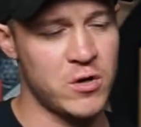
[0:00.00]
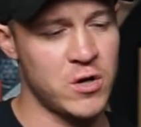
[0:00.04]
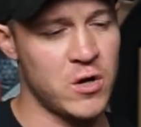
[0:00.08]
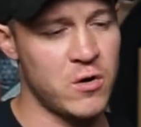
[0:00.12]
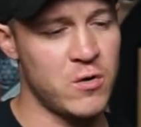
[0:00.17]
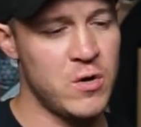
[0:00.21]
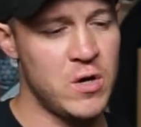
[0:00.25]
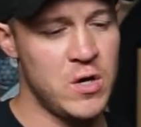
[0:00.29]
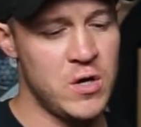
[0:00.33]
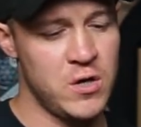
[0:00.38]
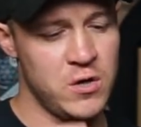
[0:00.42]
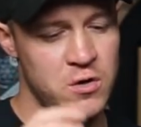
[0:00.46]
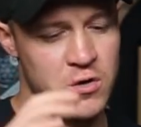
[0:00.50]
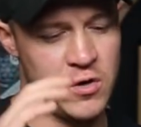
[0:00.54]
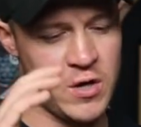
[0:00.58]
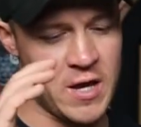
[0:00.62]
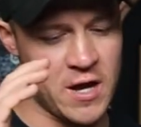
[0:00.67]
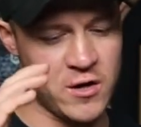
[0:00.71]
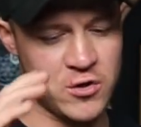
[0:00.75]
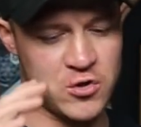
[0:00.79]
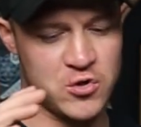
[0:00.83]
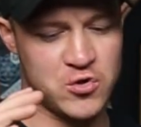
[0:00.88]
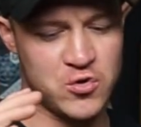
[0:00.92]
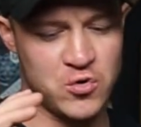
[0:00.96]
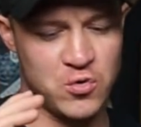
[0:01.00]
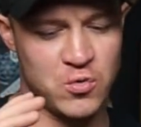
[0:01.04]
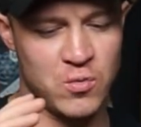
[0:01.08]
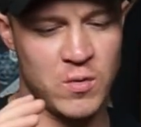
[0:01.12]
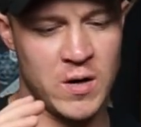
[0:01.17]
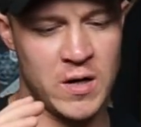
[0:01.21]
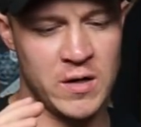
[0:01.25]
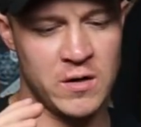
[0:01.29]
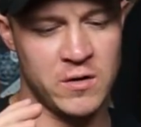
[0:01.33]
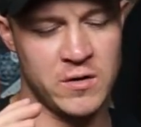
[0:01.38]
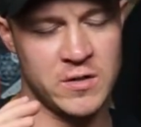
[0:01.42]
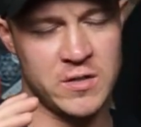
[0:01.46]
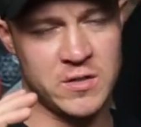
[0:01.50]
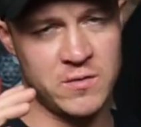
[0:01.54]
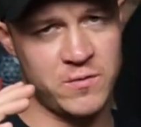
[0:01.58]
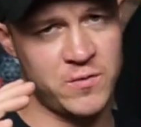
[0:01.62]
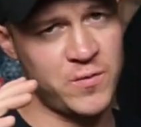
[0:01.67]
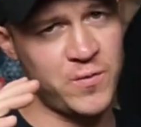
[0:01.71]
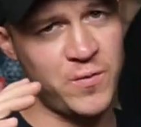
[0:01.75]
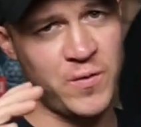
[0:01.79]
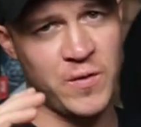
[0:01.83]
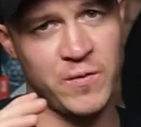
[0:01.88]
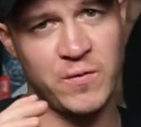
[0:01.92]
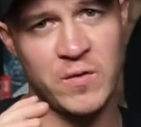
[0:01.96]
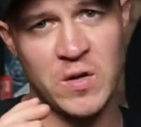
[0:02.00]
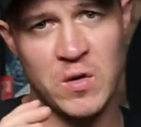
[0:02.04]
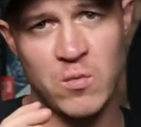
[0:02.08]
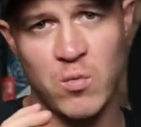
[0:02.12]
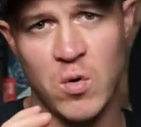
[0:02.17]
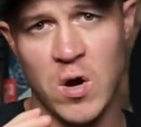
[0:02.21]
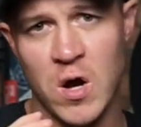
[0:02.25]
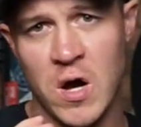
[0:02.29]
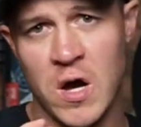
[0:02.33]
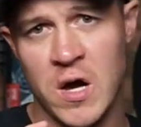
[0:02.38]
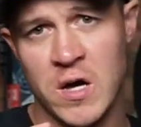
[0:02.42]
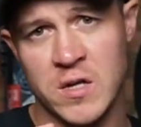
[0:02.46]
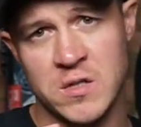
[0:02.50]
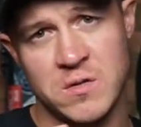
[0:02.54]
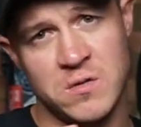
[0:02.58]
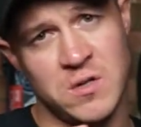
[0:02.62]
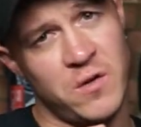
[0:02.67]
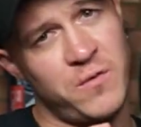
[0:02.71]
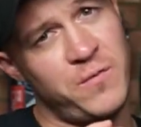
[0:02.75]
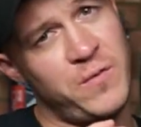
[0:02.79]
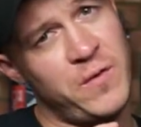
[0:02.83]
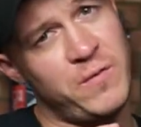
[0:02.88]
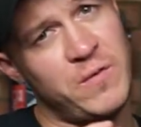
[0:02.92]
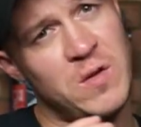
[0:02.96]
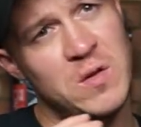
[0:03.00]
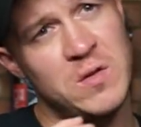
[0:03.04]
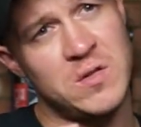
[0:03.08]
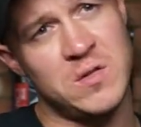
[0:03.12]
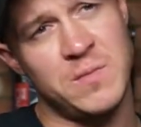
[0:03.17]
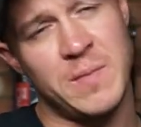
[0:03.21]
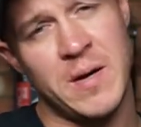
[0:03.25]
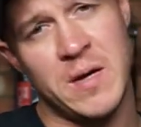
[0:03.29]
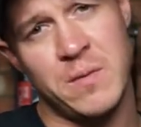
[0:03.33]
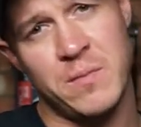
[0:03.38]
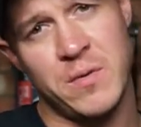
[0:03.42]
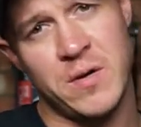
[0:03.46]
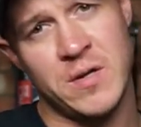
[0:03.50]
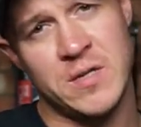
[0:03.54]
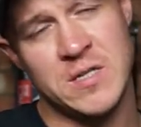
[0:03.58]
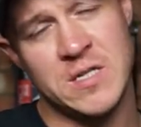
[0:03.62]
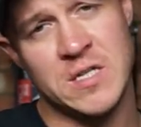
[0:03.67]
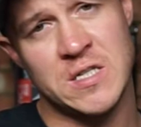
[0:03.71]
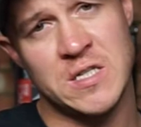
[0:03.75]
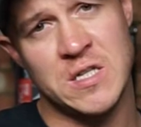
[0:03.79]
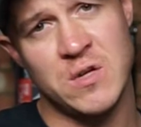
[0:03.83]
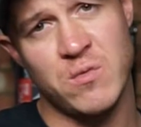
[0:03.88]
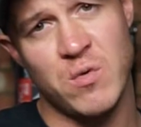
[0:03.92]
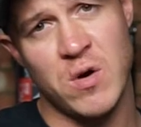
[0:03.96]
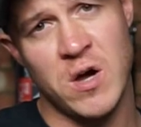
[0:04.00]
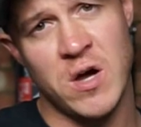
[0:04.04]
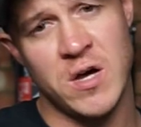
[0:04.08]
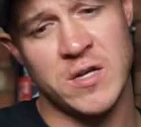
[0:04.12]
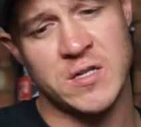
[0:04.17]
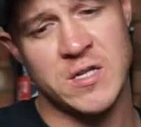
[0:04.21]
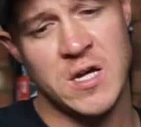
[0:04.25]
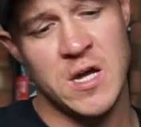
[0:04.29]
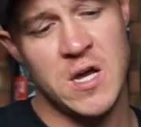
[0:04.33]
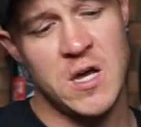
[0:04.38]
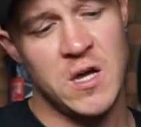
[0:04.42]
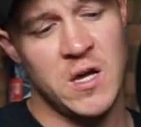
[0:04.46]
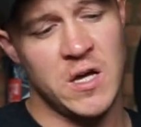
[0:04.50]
You know, you get a short one that's 50 words, you know, 50 to maybe 60 words.